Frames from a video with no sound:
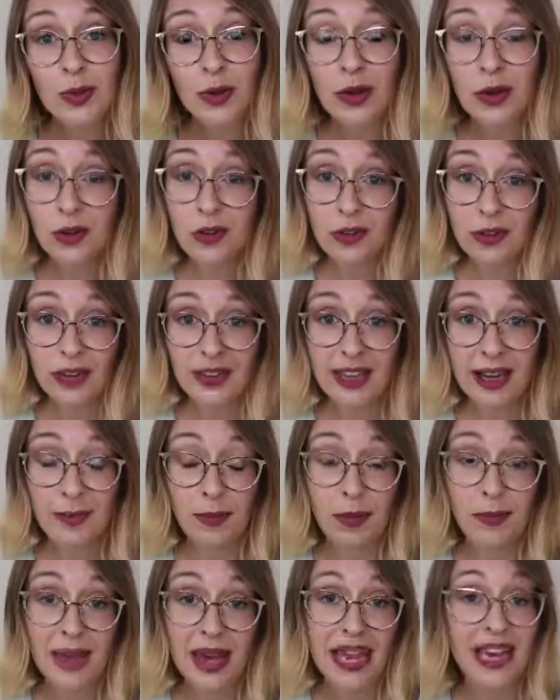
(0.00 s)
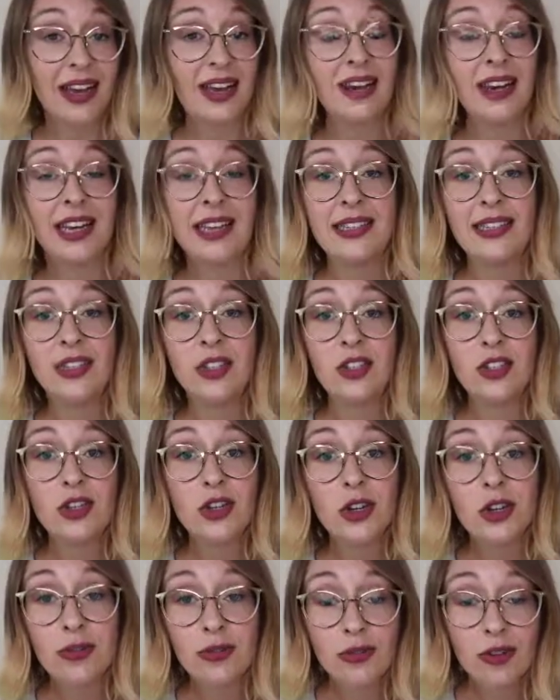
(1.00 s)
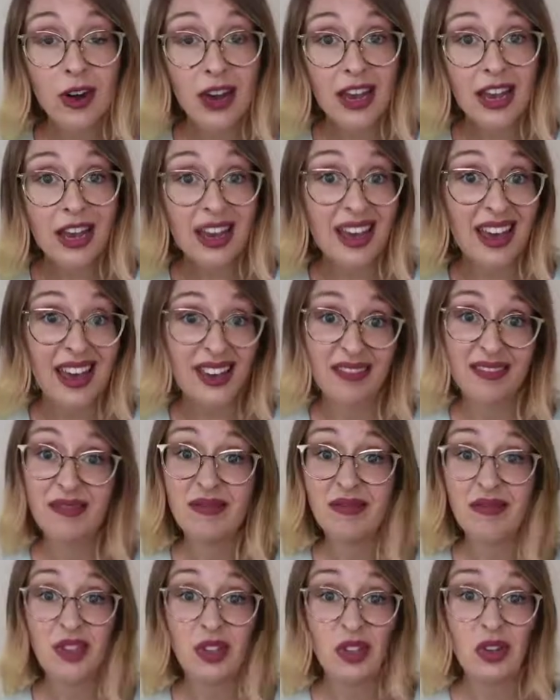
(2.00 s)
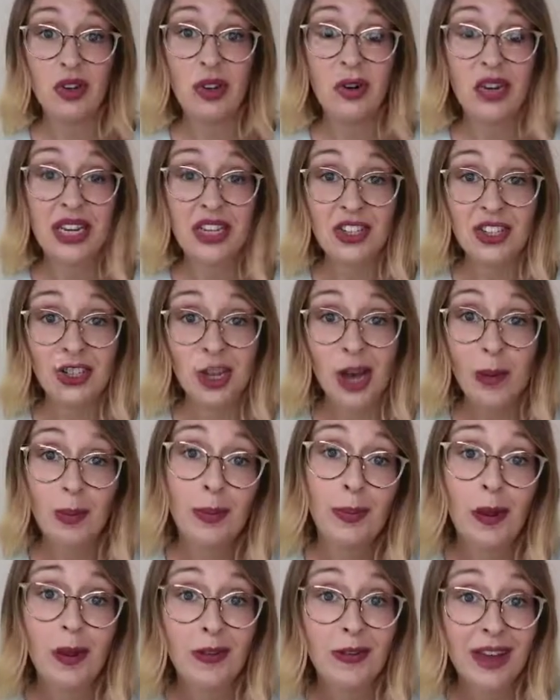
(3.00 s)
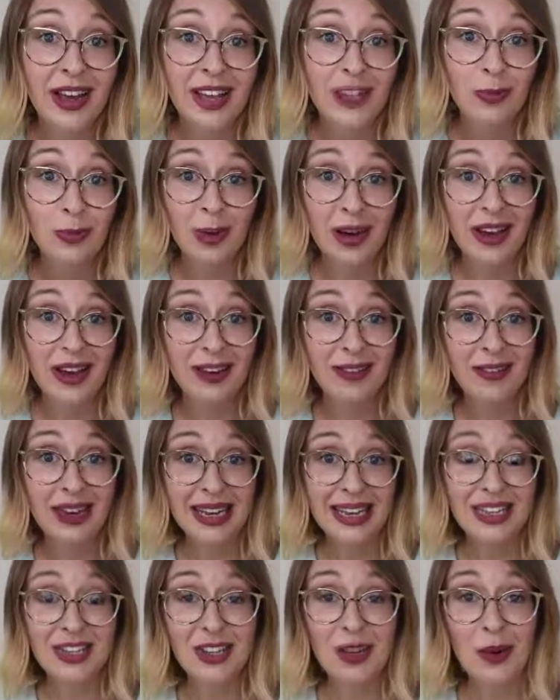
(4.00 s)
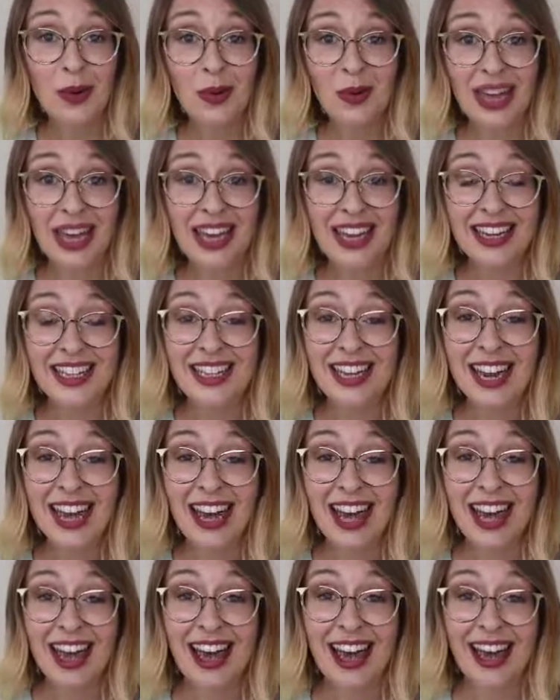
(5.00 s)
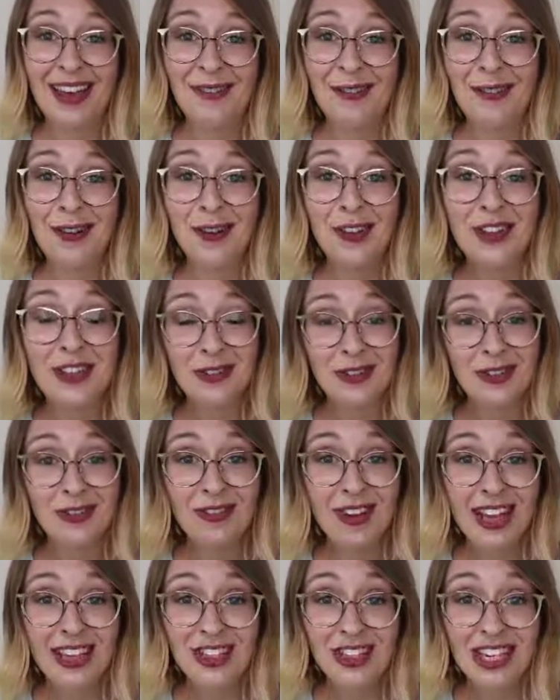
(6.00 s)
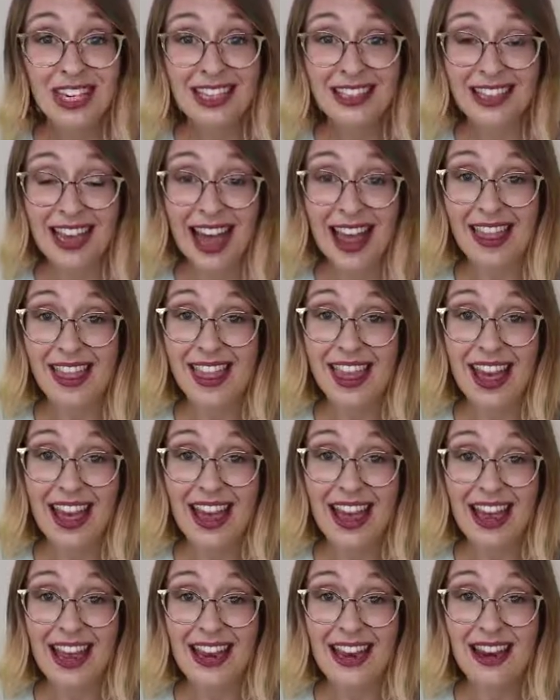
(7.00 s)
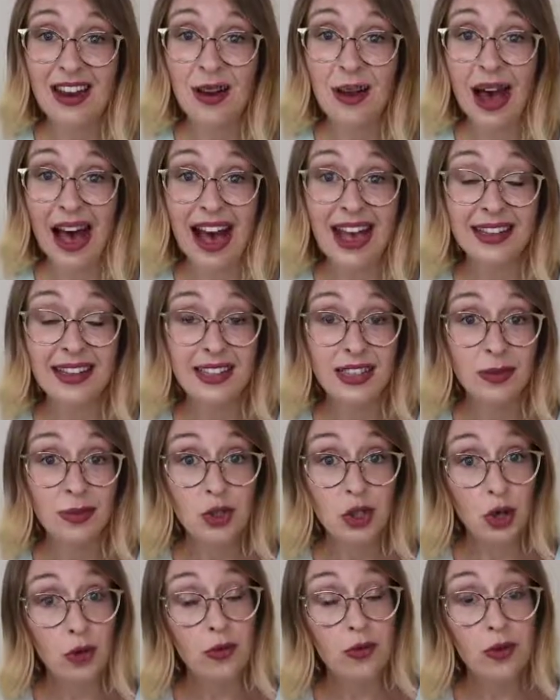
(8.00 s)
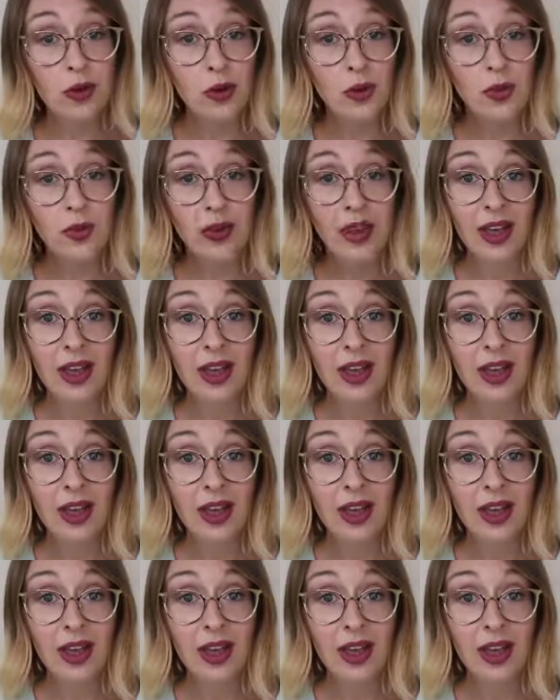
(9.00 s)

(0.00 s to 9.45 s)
we could, for example, make a nice stir fry. Again, no need to chop up all the veg, buy your ready to go kit um, with all the different veggies, and then add some tofu